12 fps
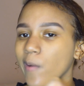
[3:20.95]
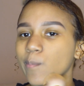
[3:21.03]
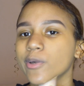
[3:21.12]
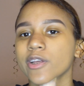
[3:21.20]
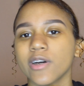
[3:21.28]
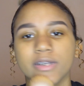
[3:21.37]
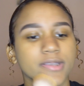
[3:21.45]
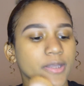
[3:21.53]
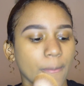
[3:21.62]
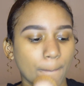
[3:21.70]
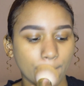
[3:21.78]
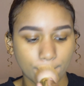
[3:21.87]
put it on
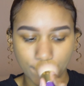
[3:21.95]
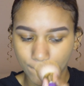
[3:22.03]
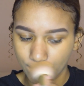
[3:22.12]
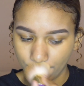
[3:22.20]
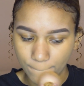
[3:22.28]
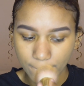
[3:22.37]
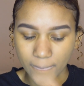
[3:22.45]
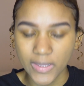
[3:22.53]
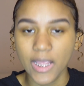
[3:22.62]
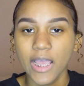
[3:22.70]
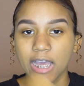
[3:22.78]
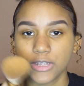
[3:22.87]
there.
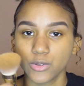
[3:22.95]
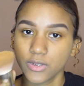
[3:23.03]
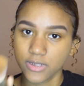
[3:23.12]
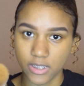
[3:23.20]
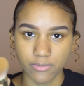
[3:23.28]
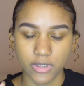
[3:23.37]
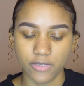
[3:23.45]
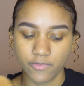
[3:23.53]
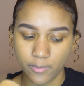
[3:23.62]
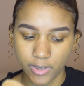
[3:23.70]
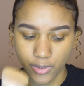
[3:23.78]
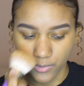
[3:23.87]
I do the same thing
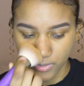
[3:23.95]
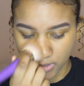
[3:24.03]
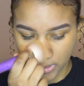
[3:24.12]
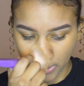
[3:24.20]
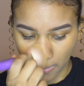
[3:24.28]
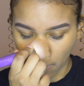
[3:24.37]
for my nose.